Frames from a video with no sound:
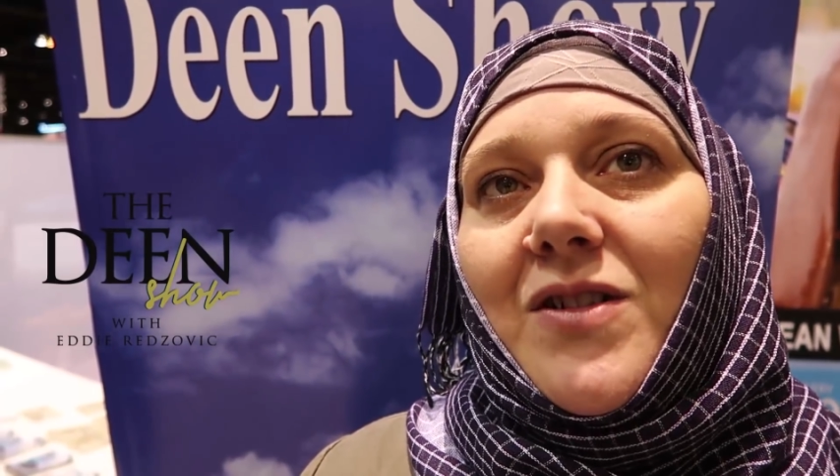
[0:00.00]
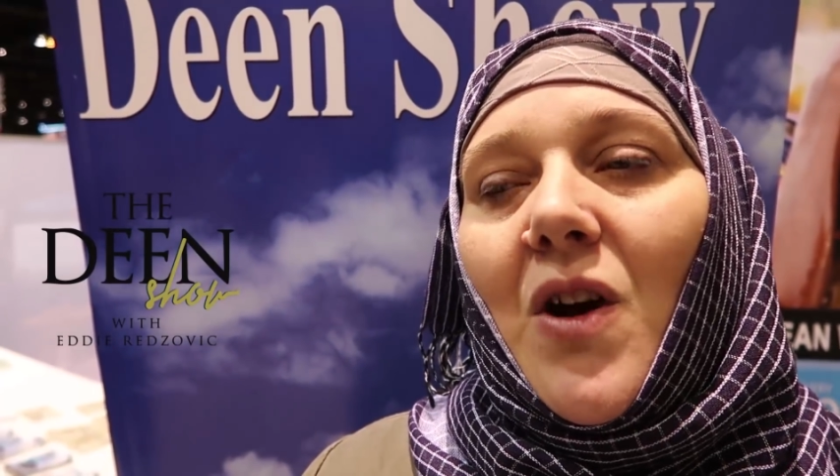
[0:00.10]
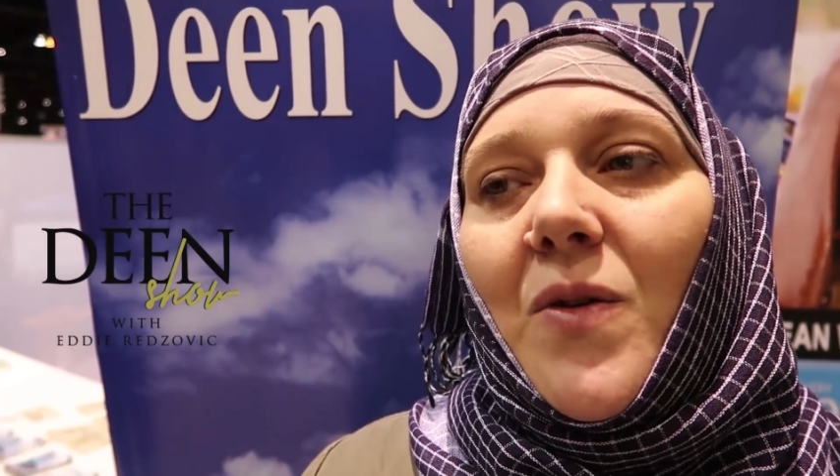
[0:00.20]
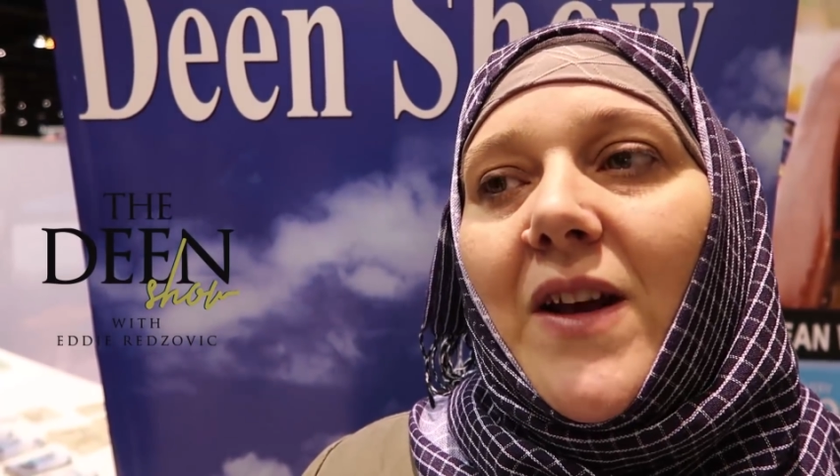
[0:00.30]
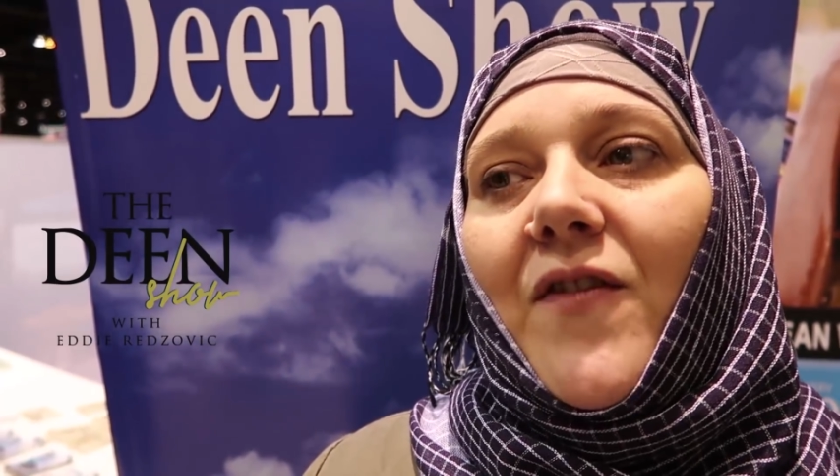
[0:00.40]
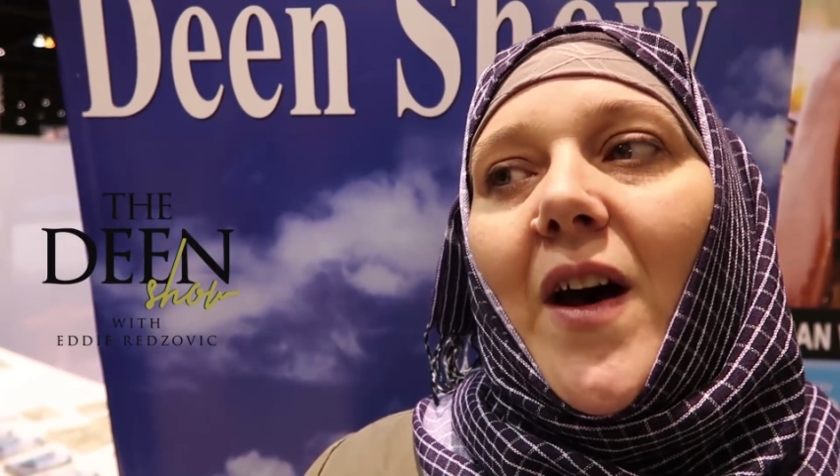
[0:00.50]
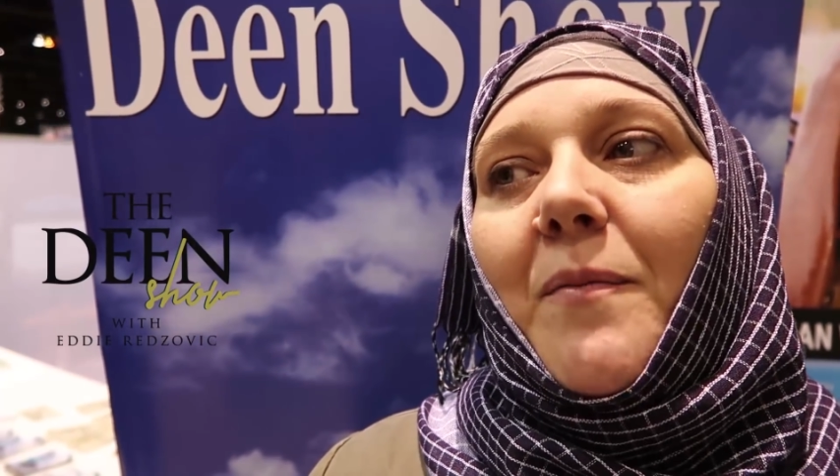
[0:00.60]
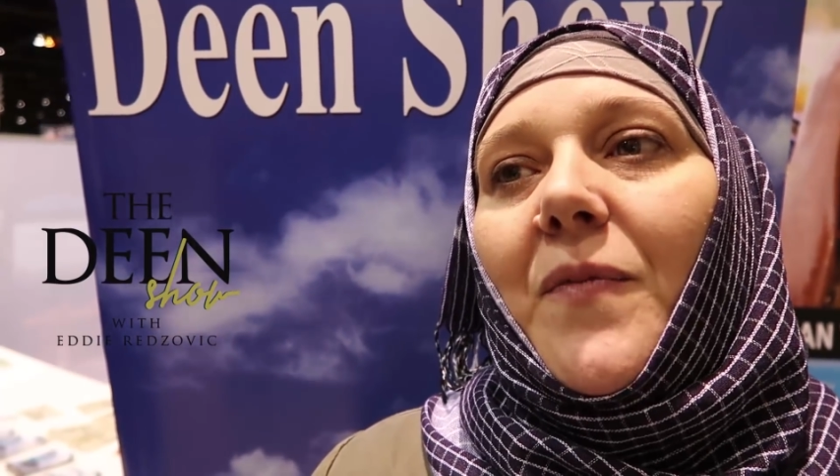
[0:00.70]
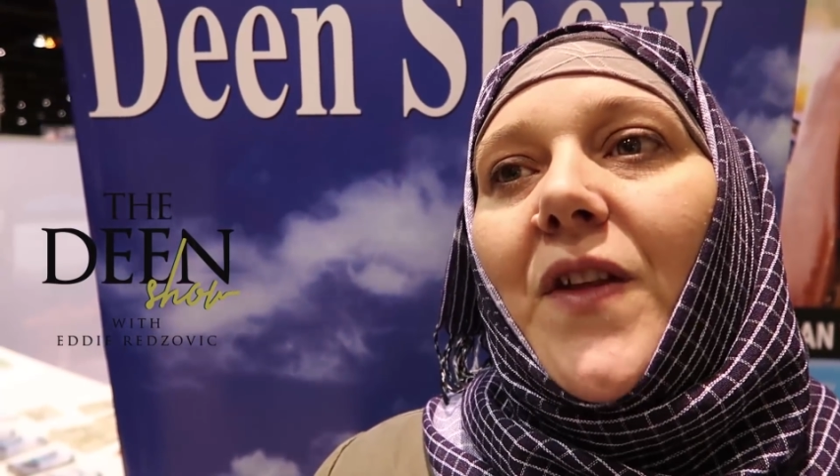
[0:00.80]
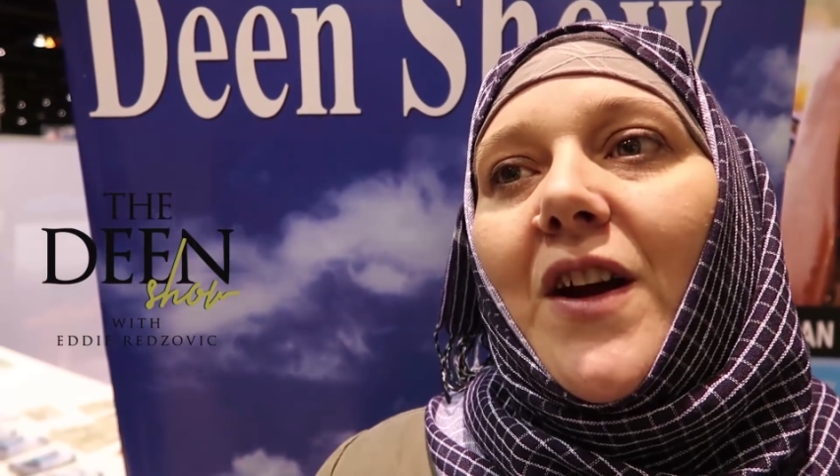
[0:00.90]
Don't give up.
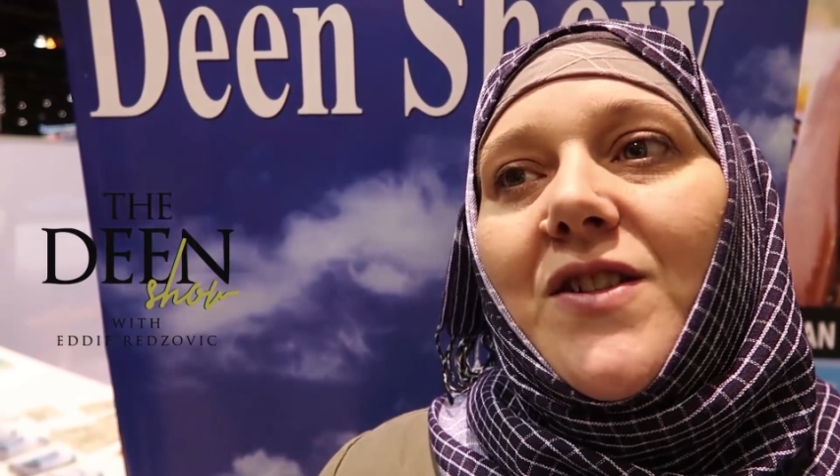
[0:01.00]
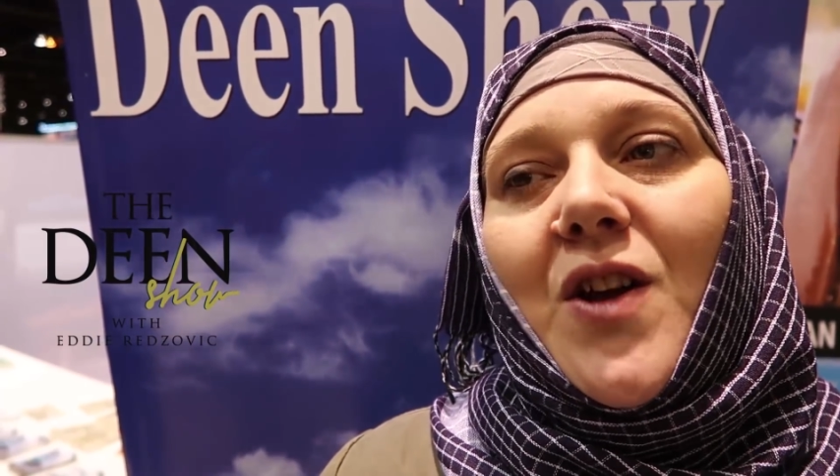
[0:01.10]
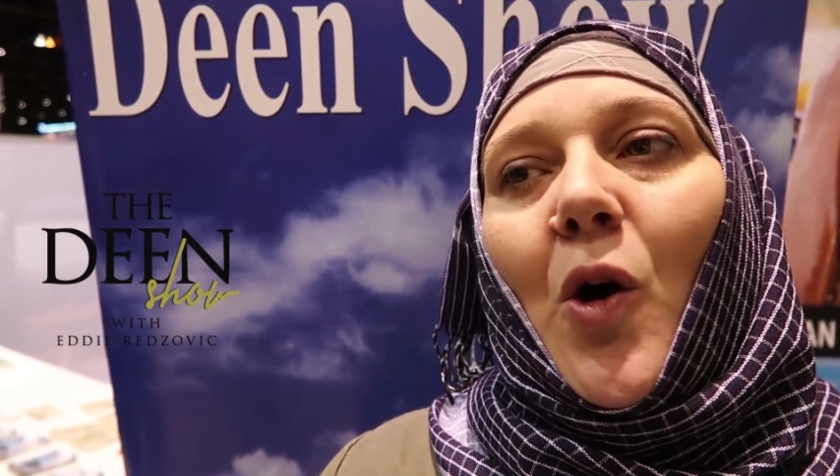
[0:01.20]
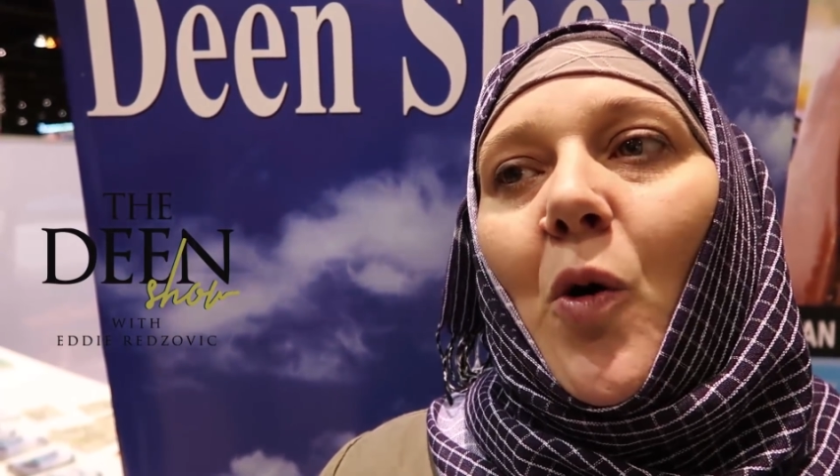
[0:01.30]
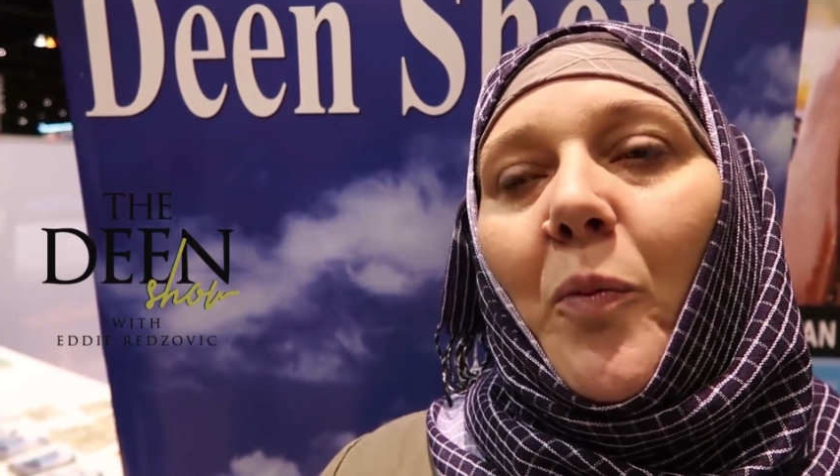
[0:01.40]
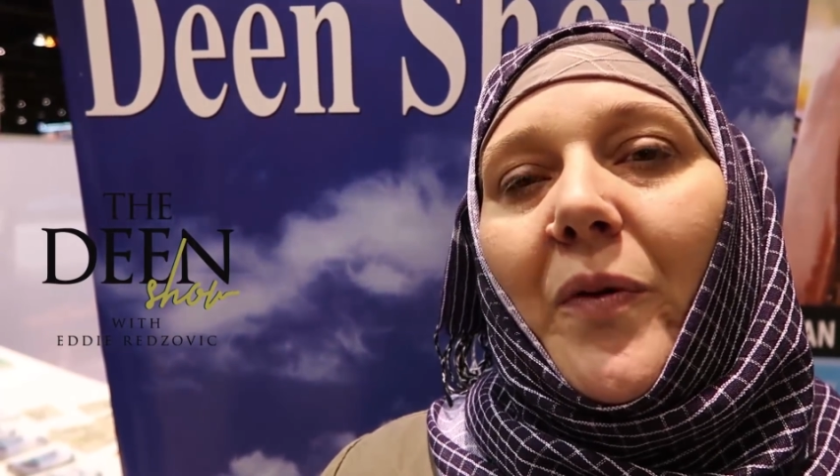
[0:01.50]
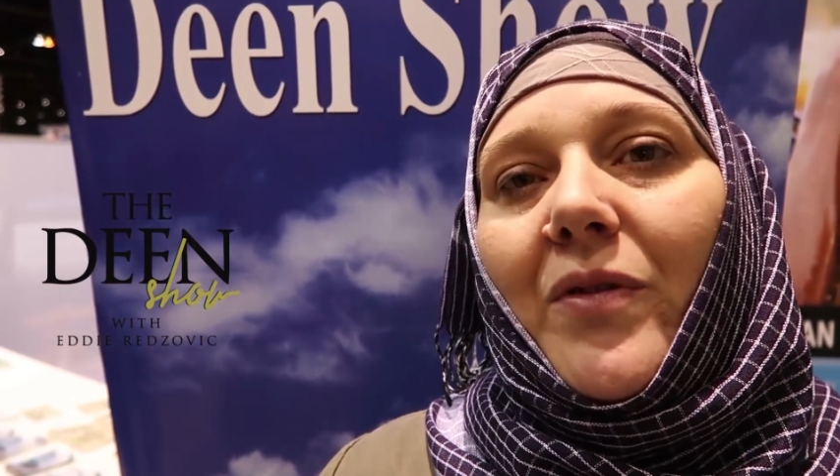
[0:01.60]
There's hope.